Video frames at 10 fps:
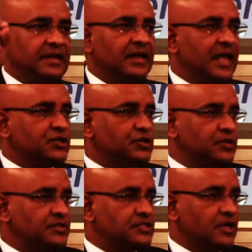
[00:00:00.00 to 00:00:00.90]

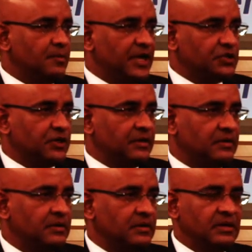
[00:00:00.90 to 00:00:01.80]
elections commission
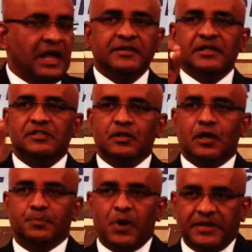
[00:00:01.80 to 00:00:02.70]
that is
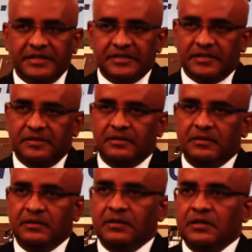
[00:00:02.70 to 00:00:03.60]
not partisan.
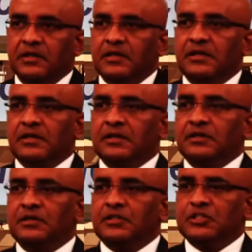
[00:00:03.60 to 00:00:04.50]

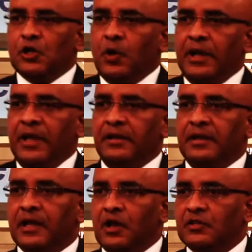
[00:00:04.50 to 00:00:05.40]
So in
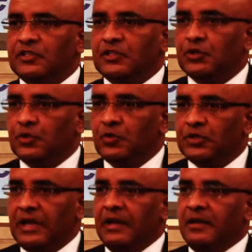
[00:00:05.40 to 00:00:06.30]
the Constitution
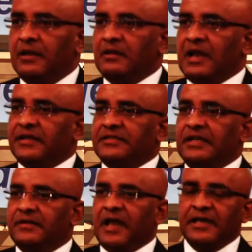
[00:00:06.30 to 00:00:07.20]
in
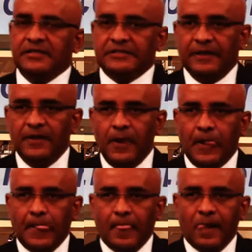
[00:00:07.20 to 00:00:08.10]
1990,
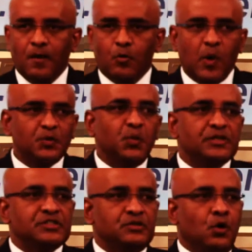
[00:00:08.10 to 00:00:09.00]
what
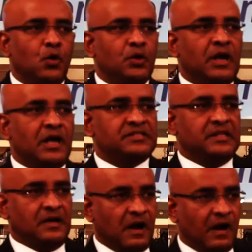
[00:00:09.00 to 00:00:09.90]
was known as
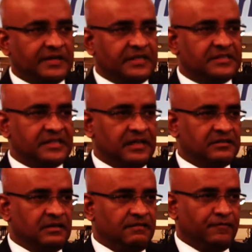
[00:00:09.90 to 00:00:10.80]
the Carter
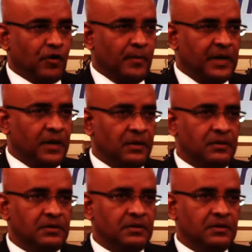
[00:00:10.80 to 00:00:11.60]
Center formula